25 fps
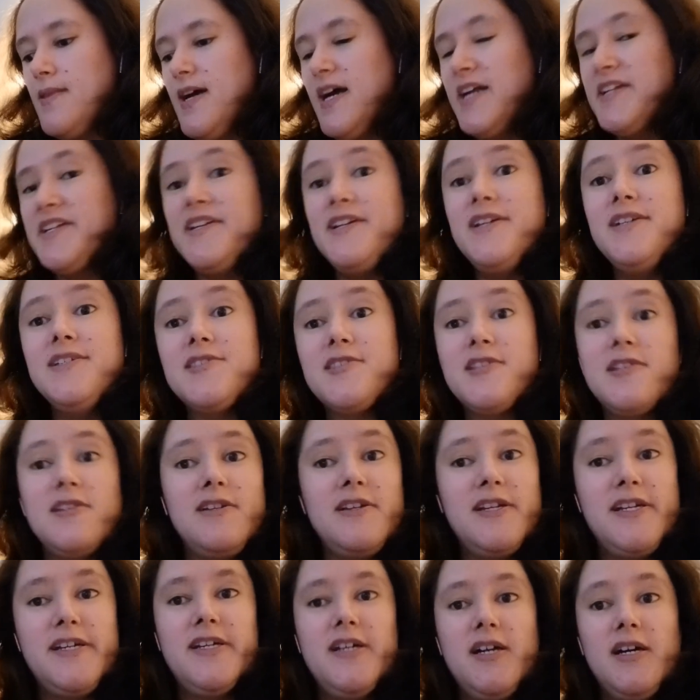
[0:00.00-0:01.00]
it is
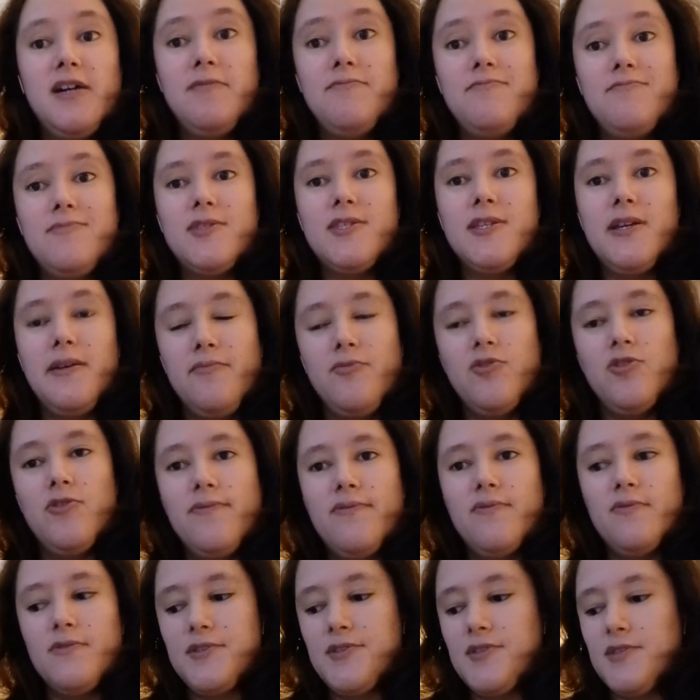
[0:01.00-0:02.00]
the same
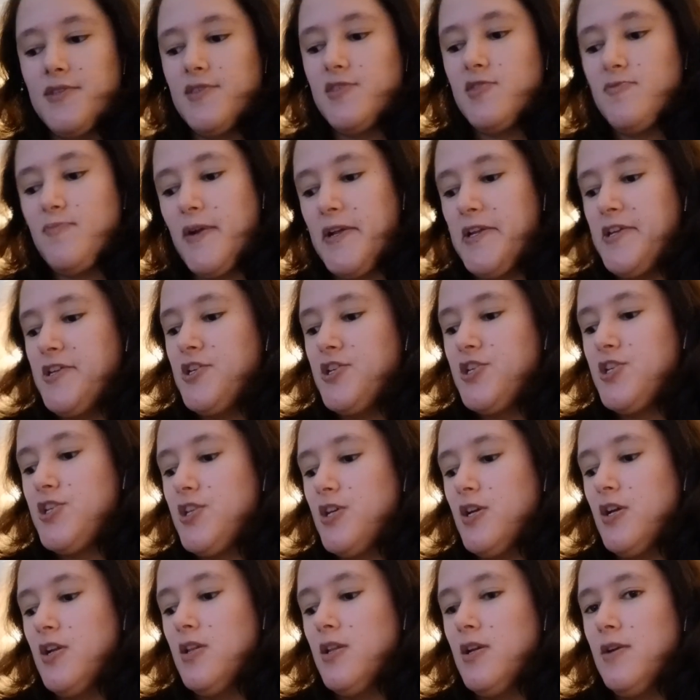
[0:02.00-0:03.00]
author as The Spanish
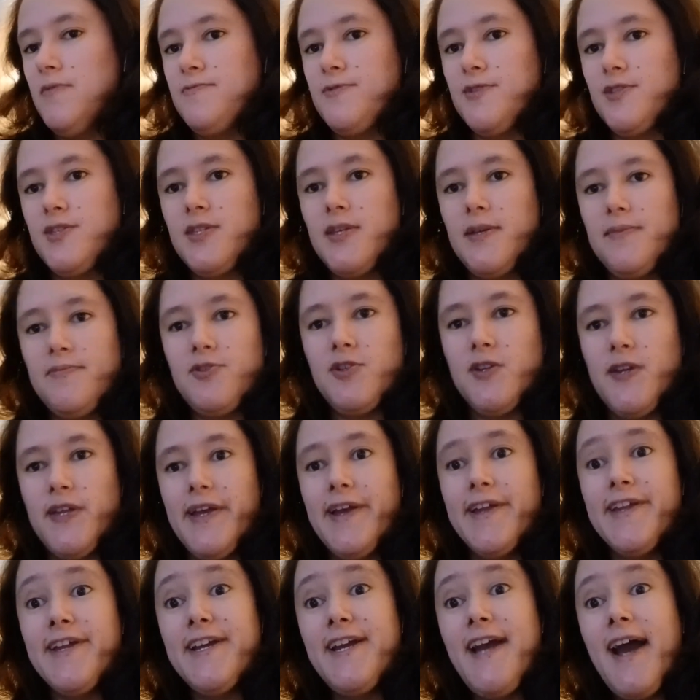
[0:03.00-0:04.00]
Love Deception,
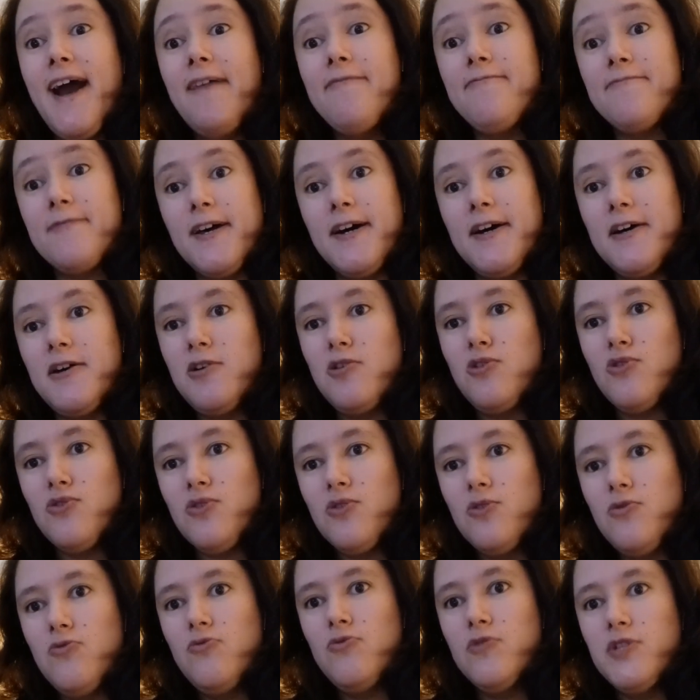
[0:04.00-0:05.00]
and I have that
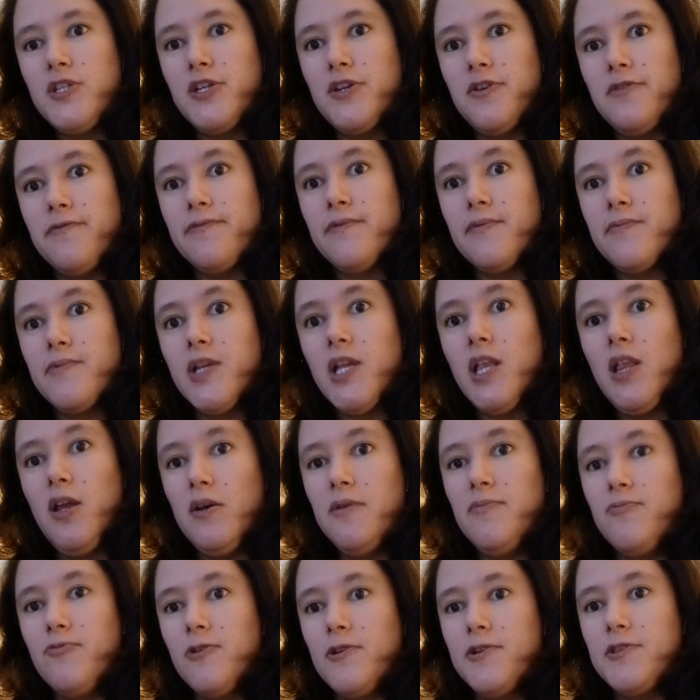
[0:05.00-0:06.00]
on audio from the
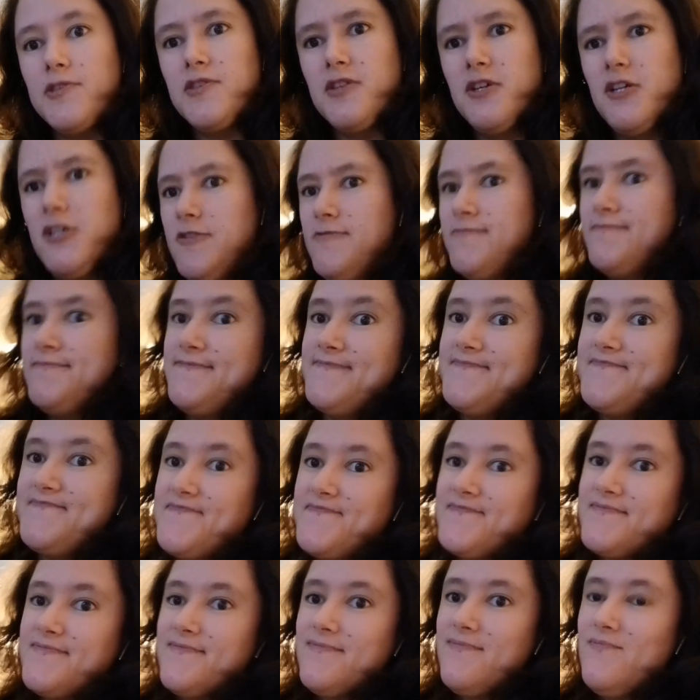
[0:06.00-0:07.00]
library, so
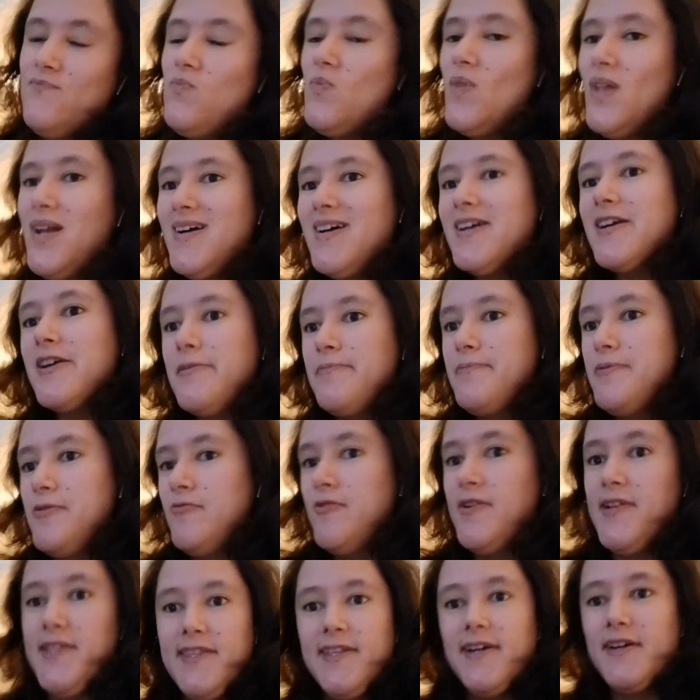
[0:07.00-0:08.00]
I could be
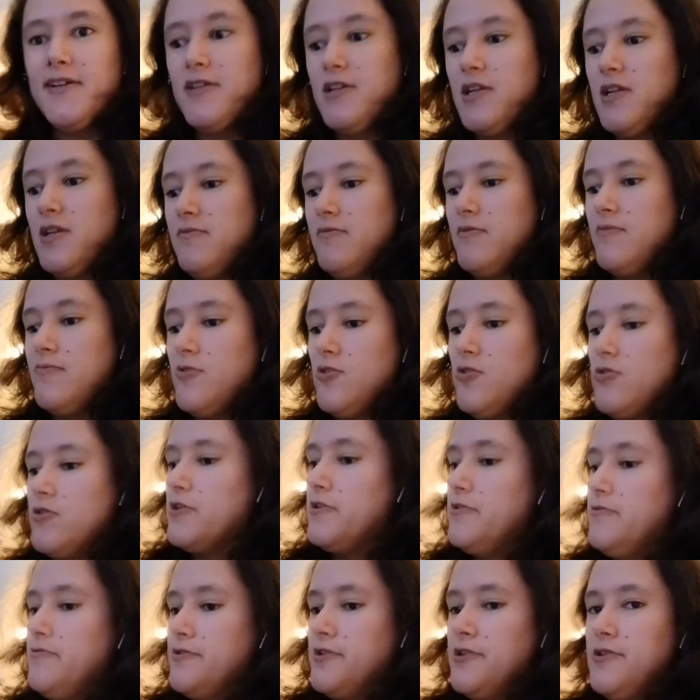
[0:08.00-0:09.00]
reading that in another vlog,
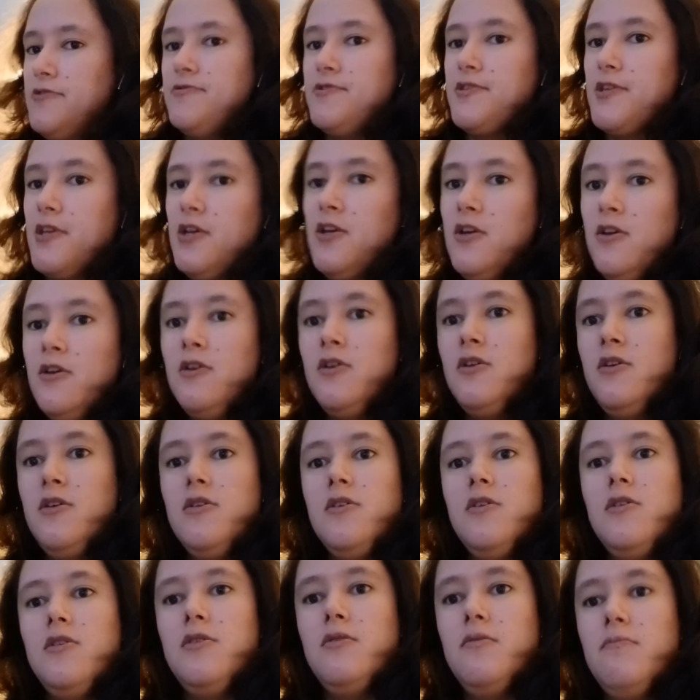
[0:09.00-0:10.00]
who knows.
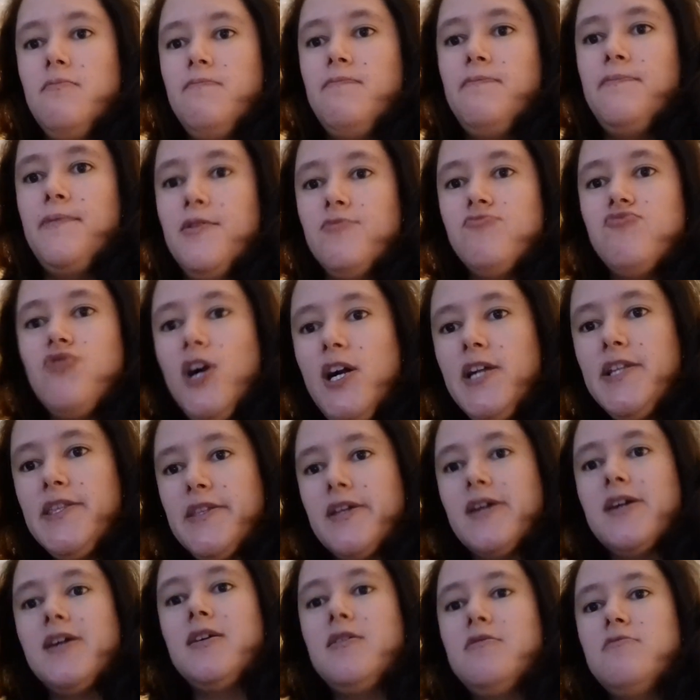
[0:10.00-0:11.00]
But right
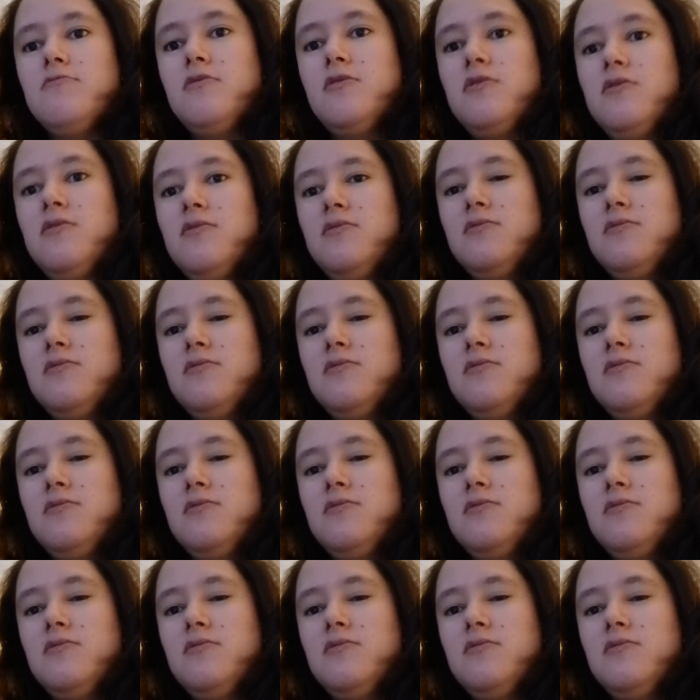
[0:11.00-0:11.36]
now,